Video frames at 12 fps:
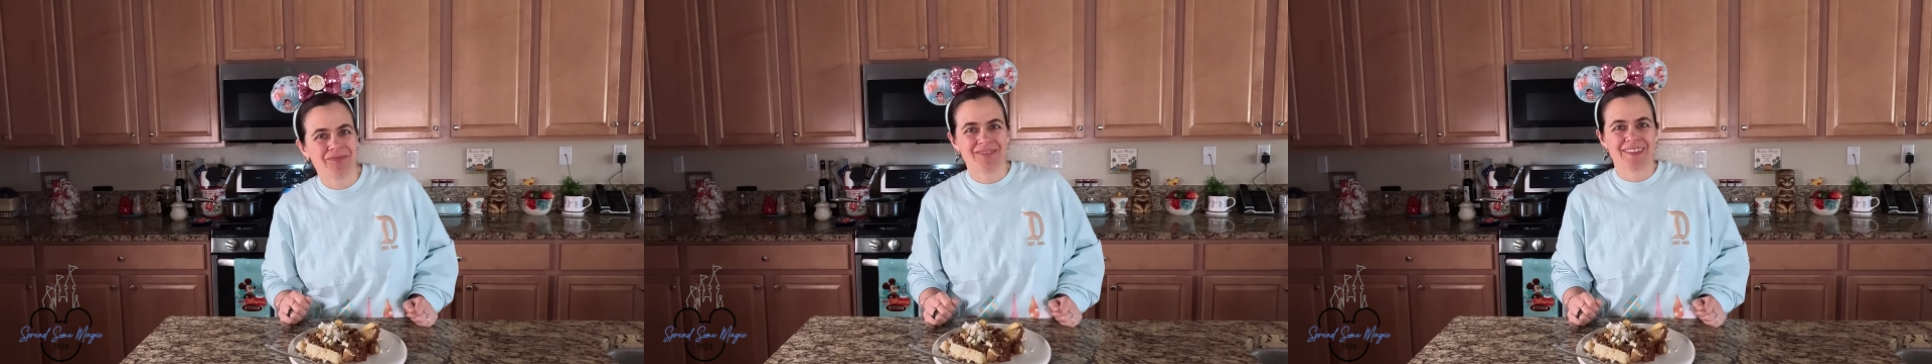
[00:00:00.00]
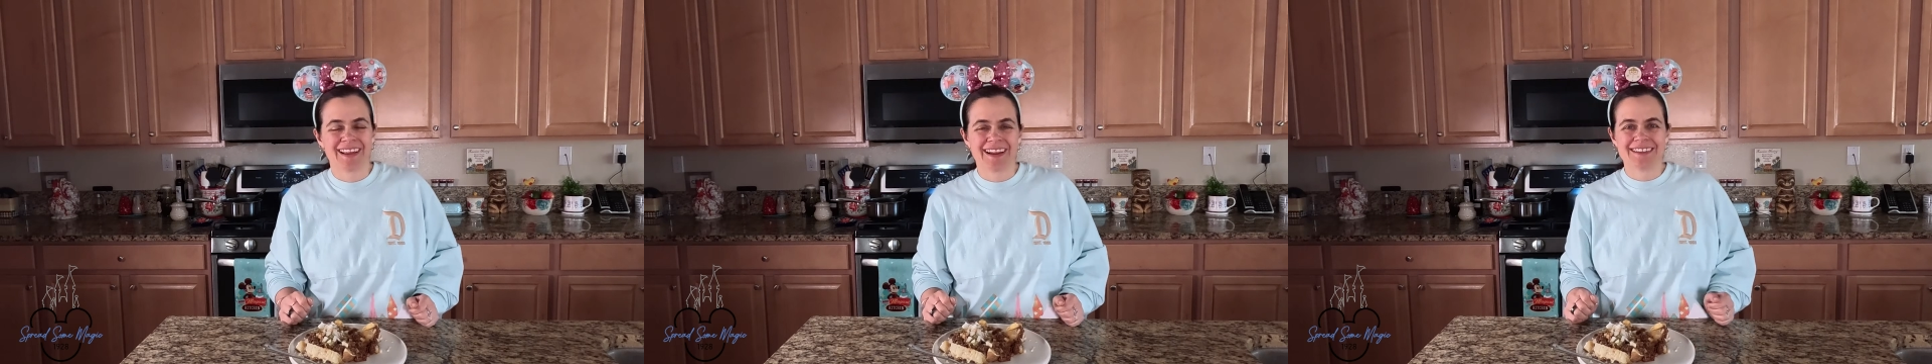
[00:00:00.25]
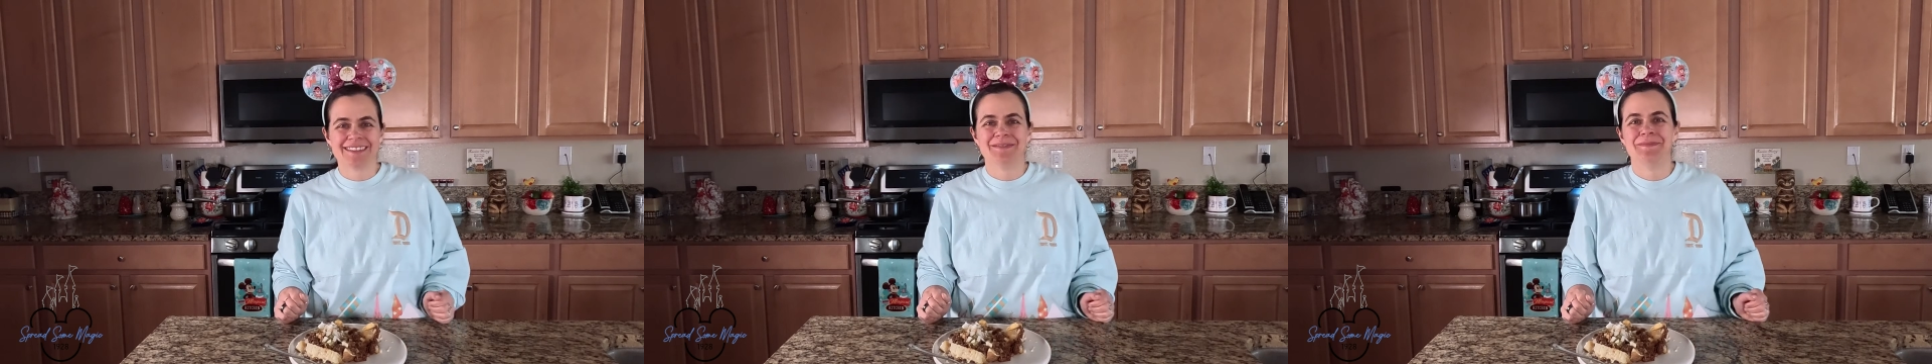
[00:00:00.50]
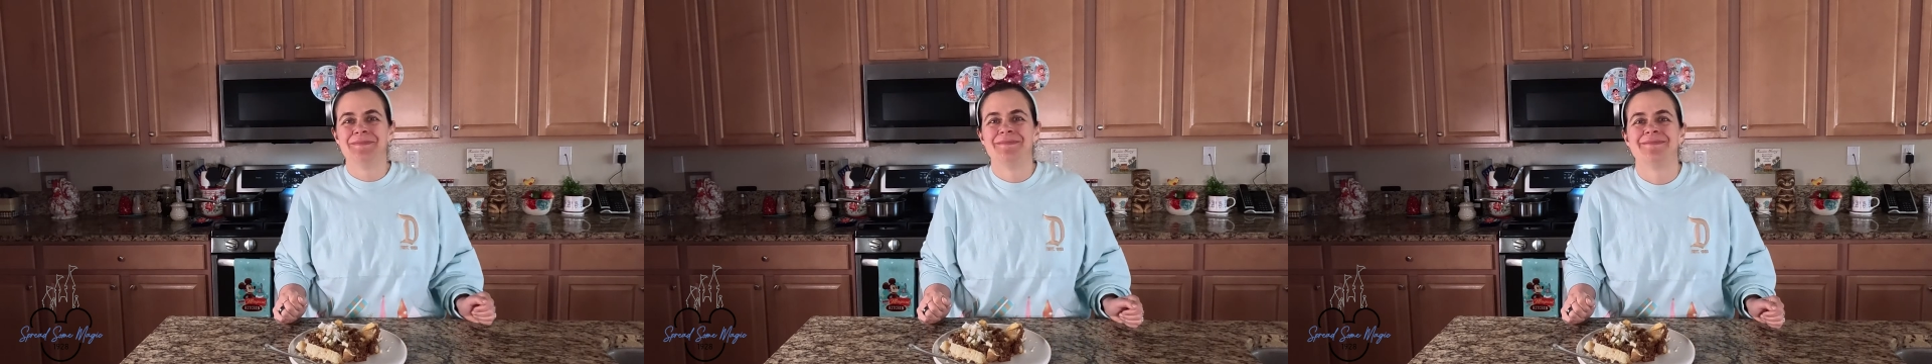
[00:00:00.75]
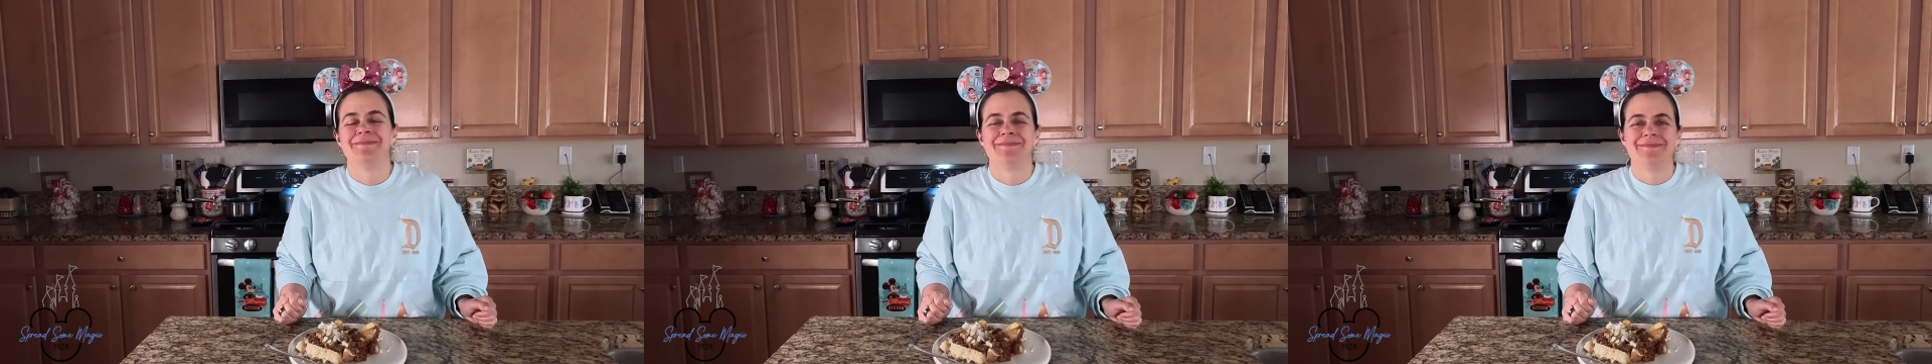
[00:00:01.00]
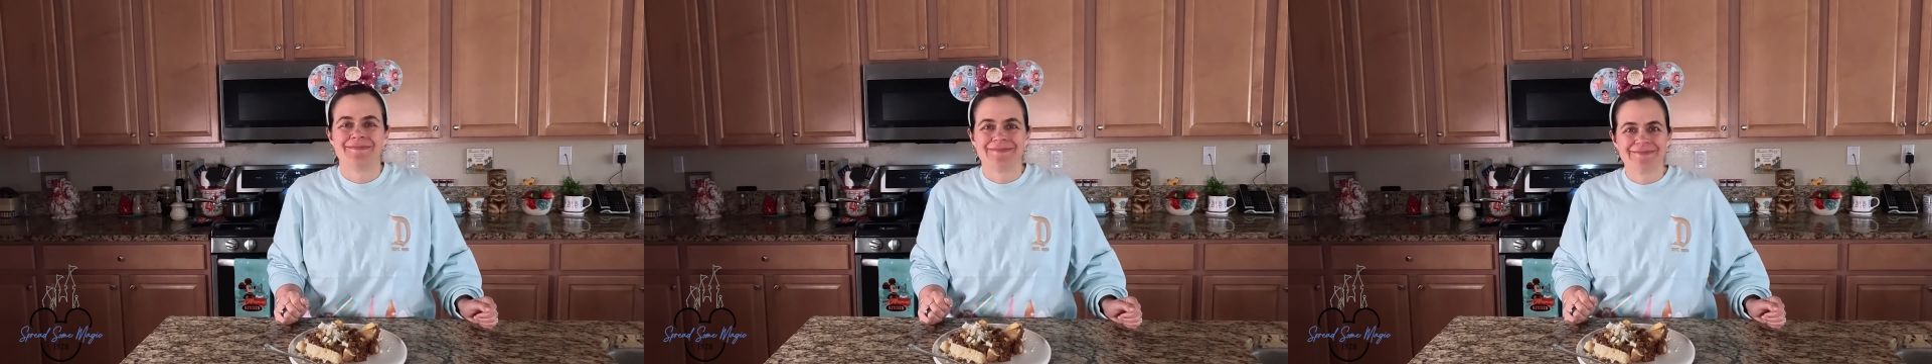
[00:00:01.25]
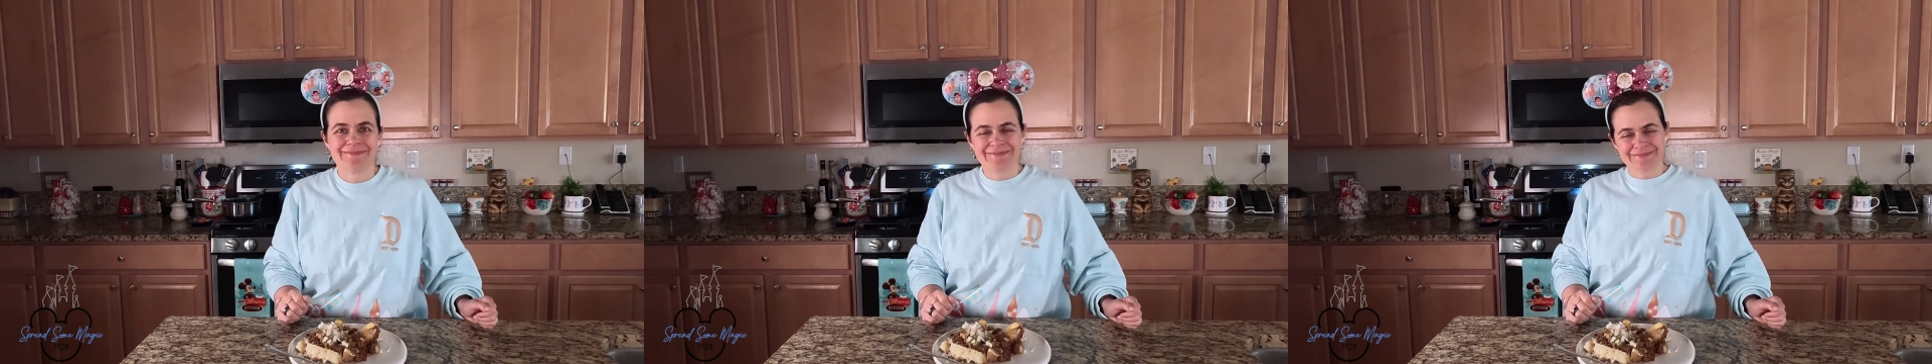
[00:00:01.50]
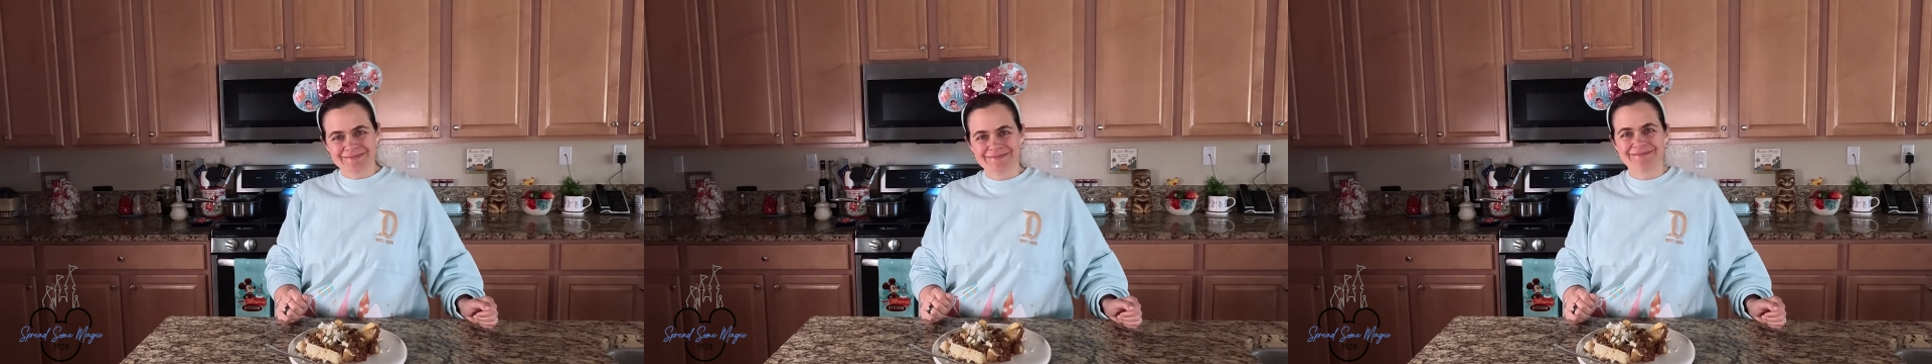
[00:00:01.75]
Spread some magic wherever you are.
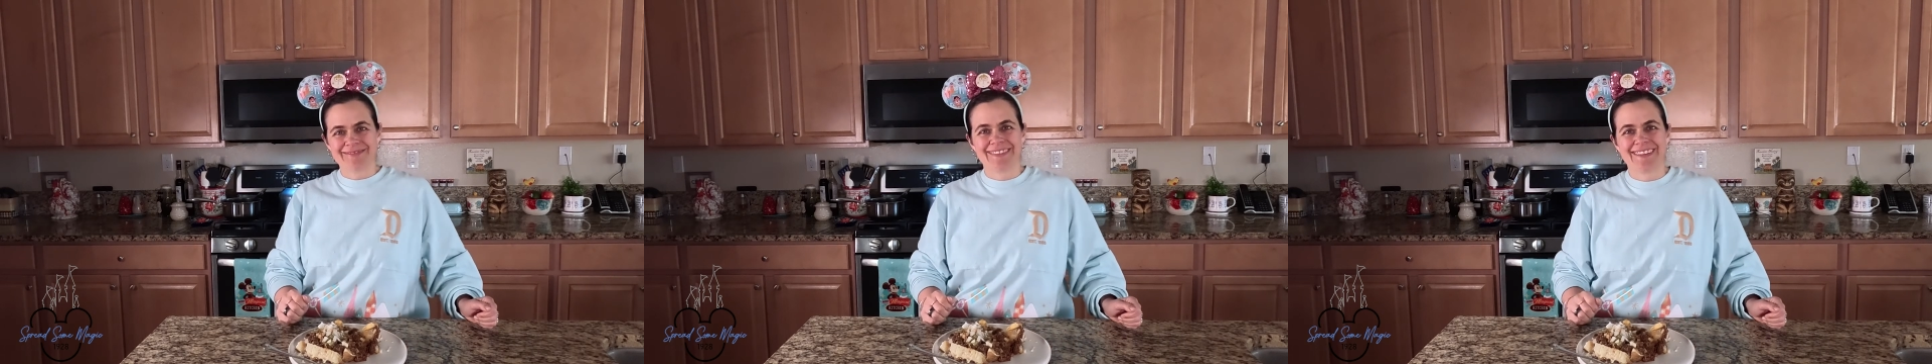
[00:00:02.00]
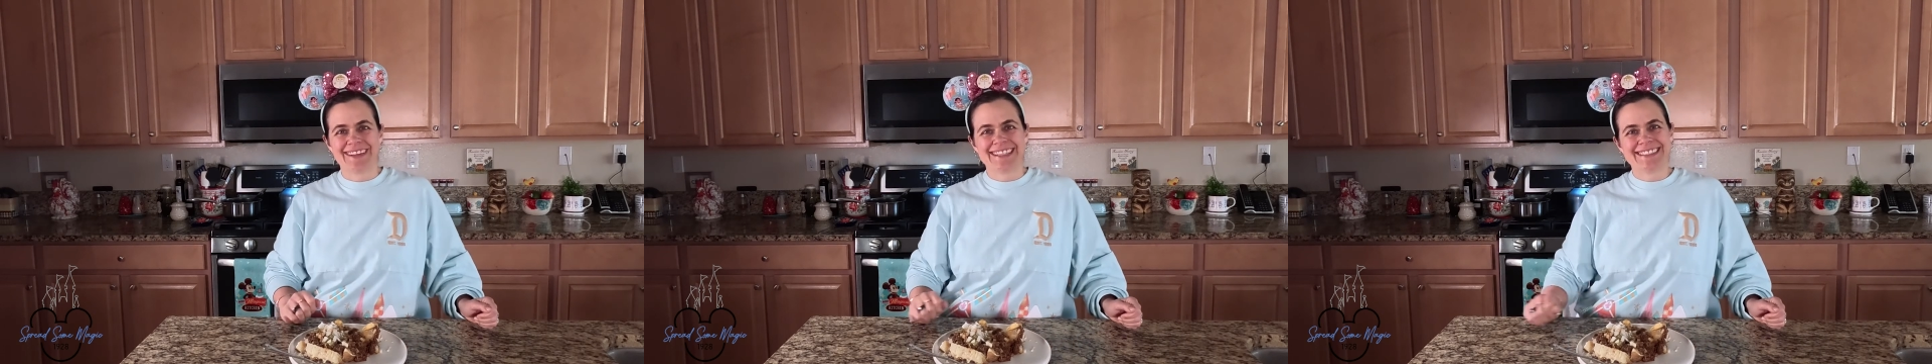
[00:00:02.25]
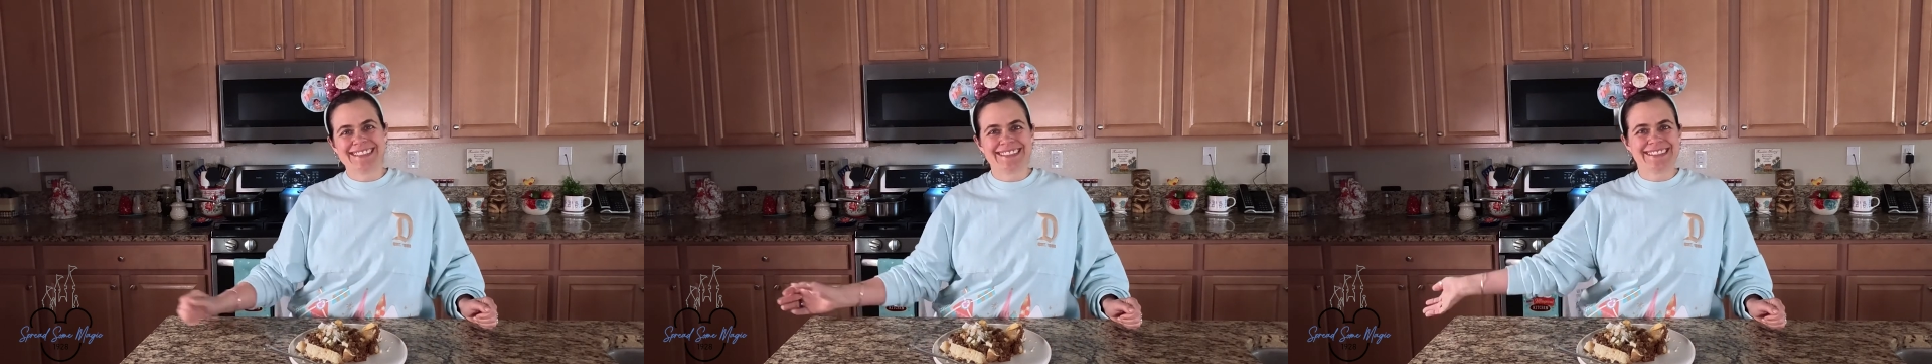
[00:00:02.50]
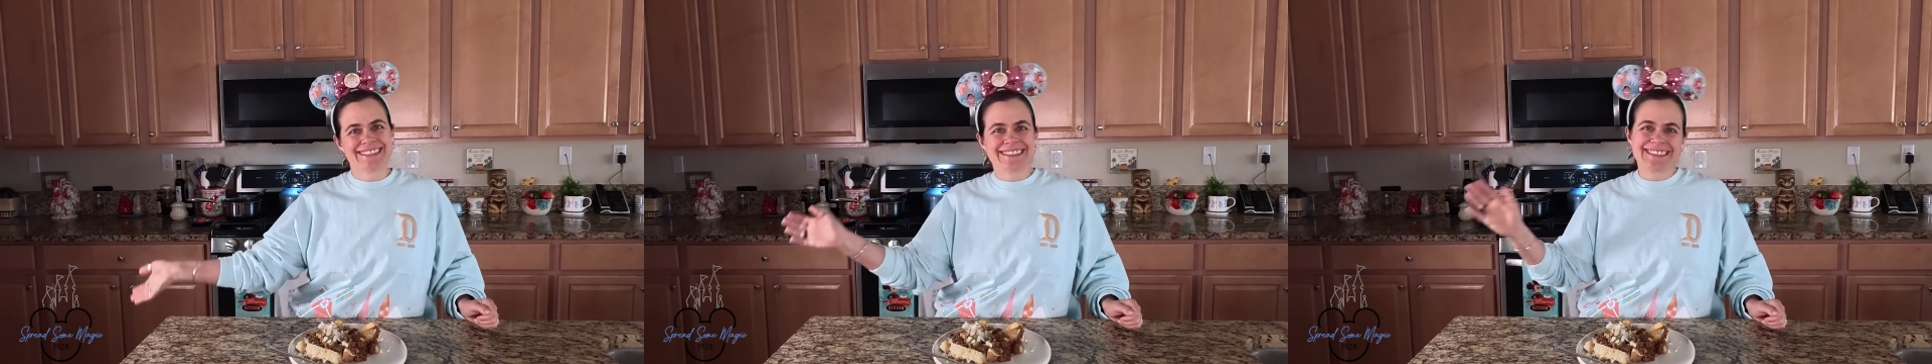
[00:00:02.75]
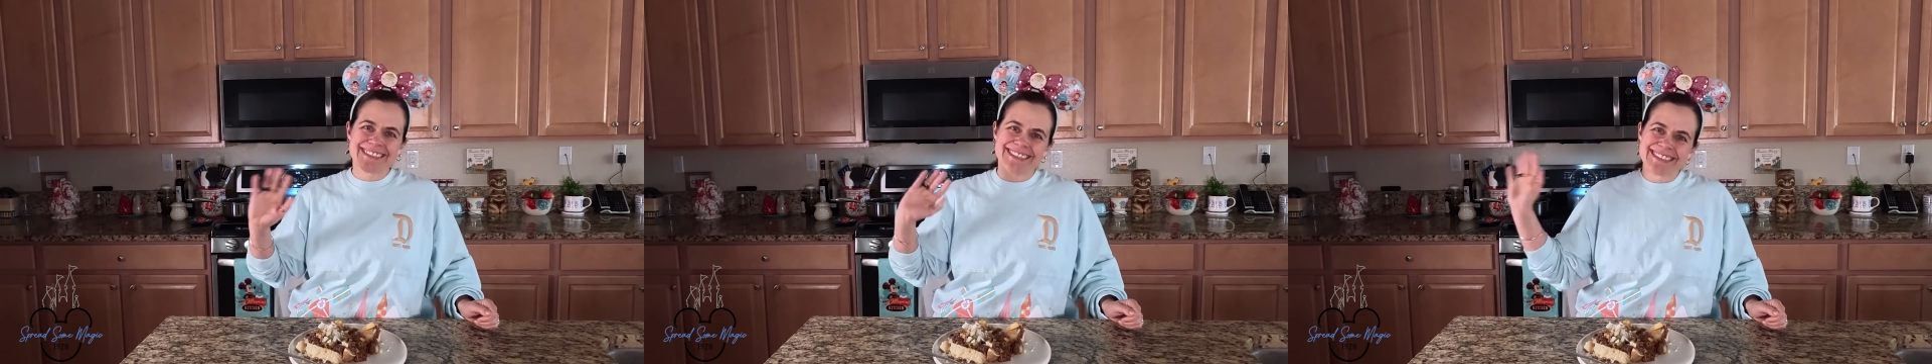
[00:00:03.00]
Until next time.